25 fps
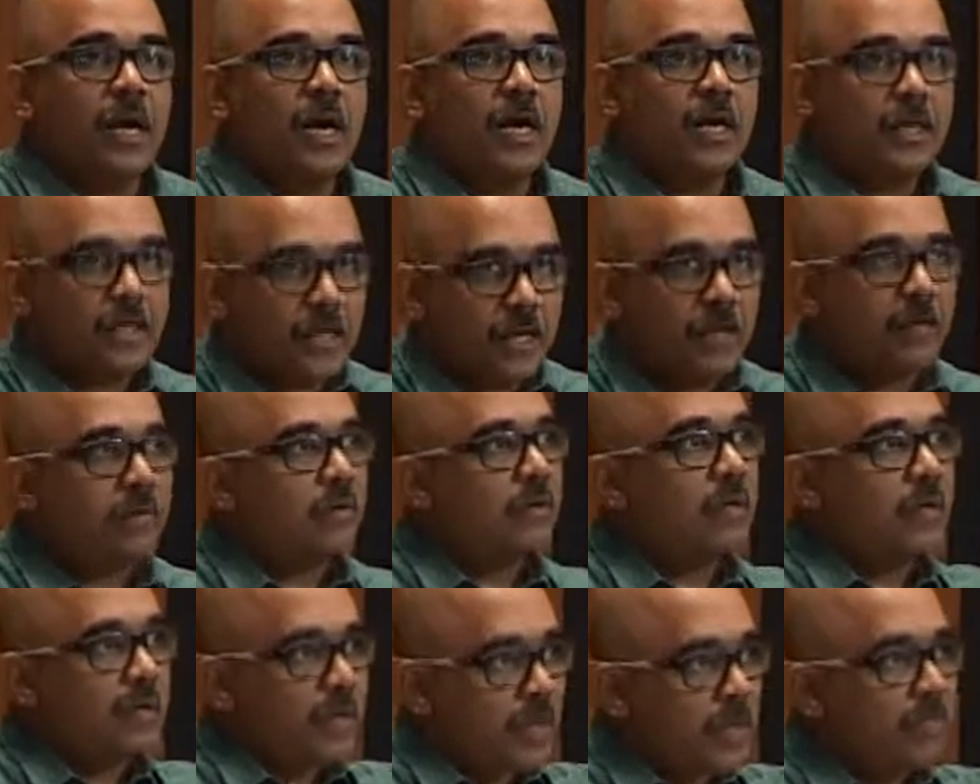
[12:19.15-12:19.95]

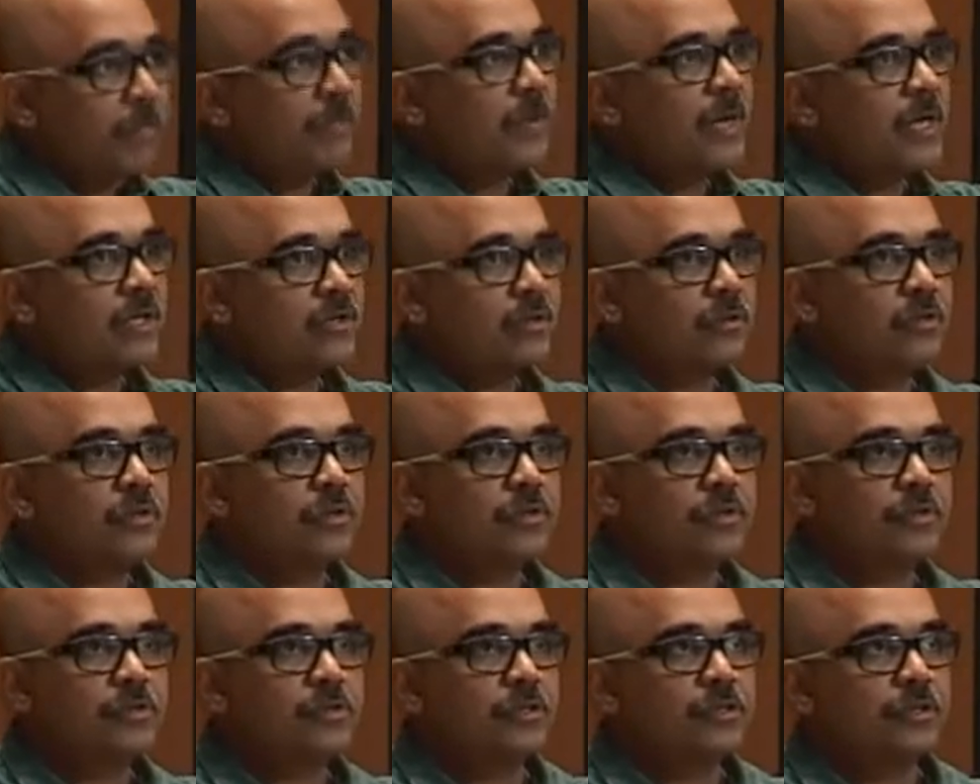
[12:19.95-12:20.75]
Again, compared to
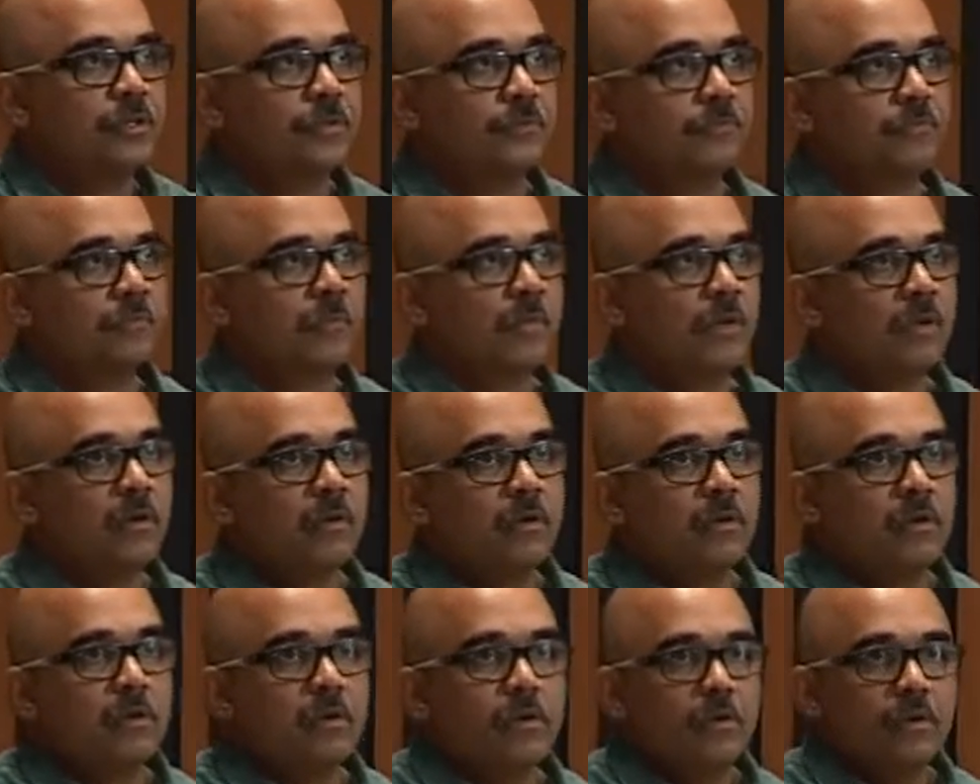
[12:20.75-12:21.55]
literature,
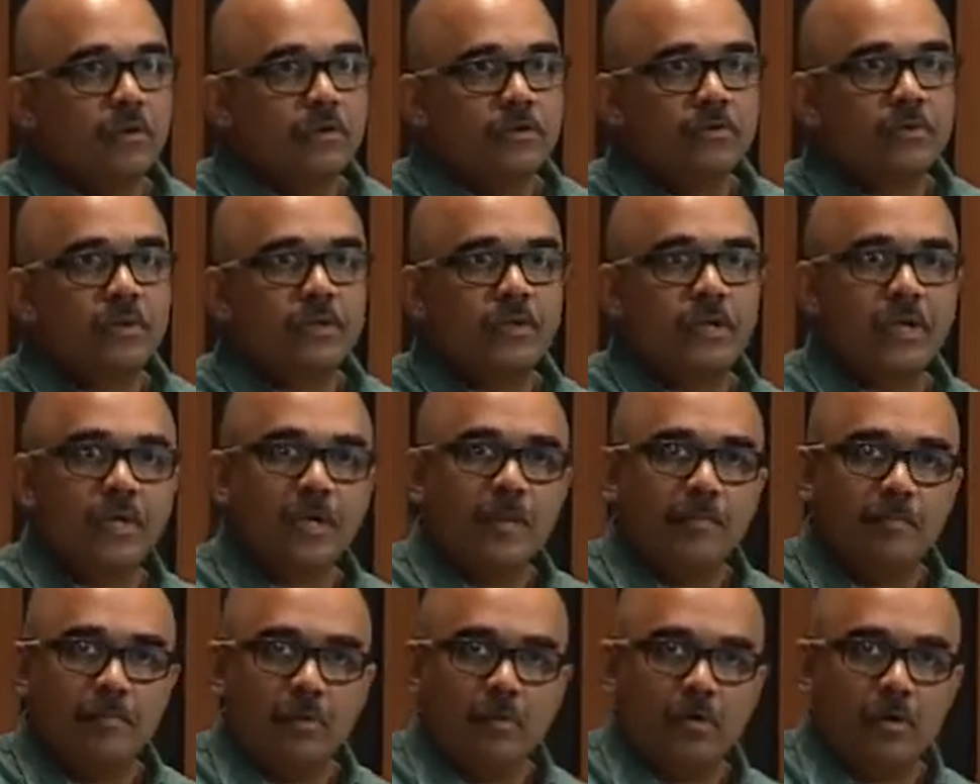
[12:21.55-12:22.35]
you can
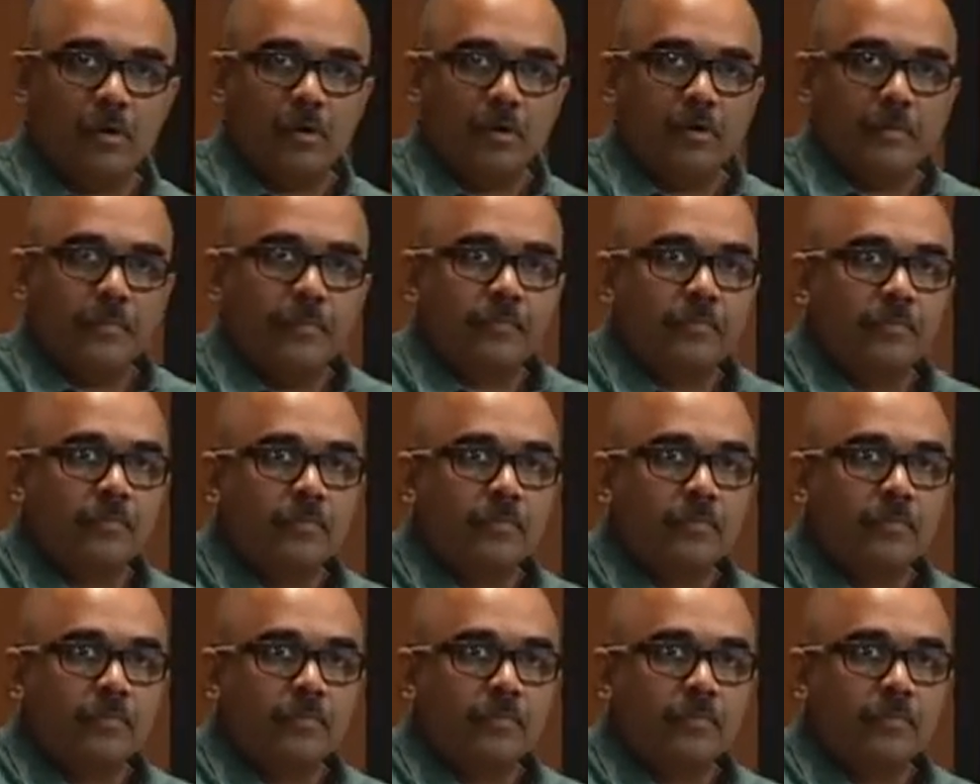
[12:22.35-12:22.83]
take a book,